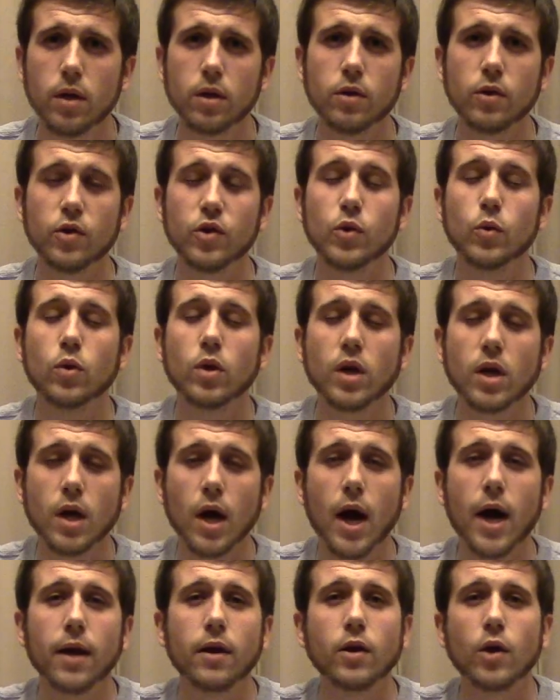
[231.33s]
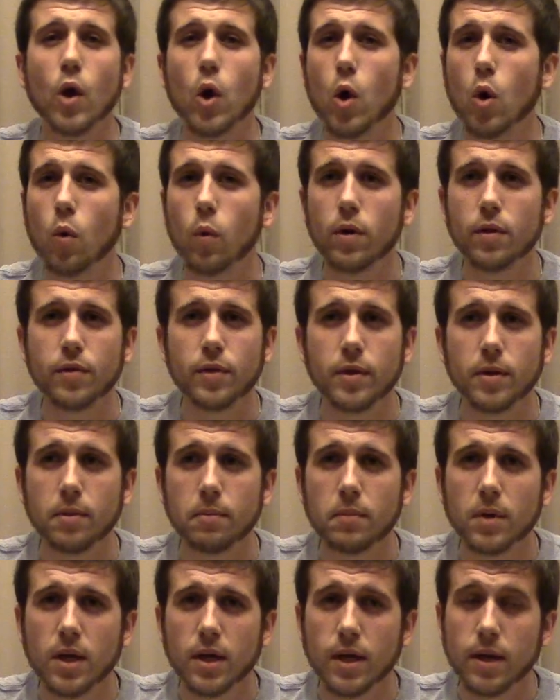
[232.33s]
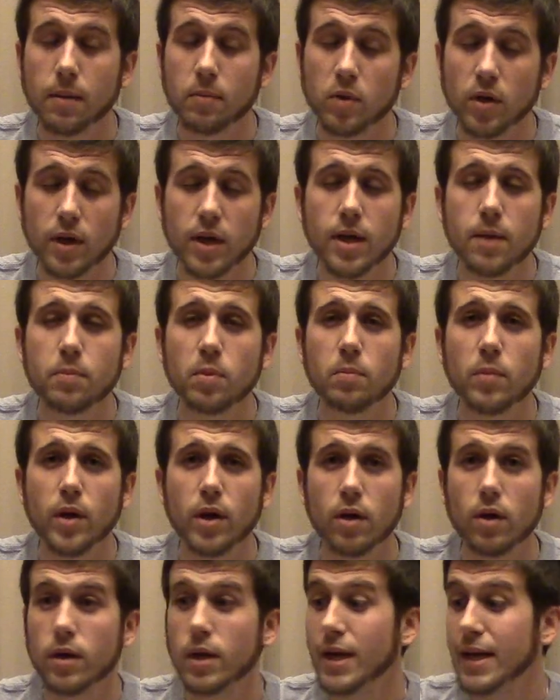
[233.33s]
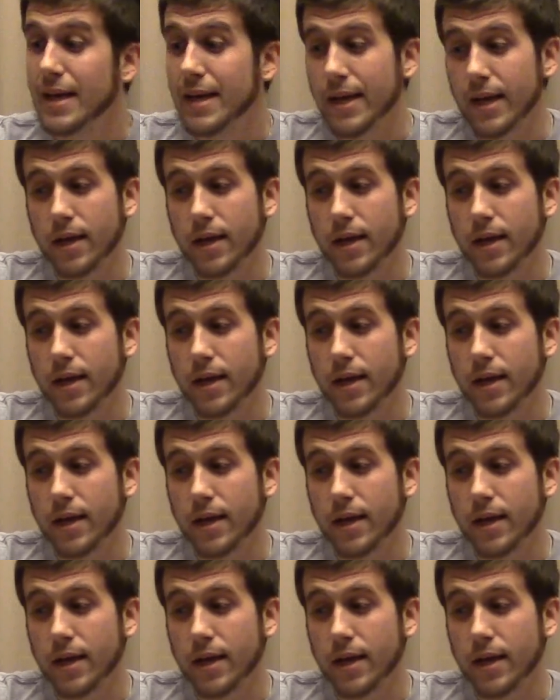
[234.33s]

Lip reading: you got to go with him, and I'm going to keep him there.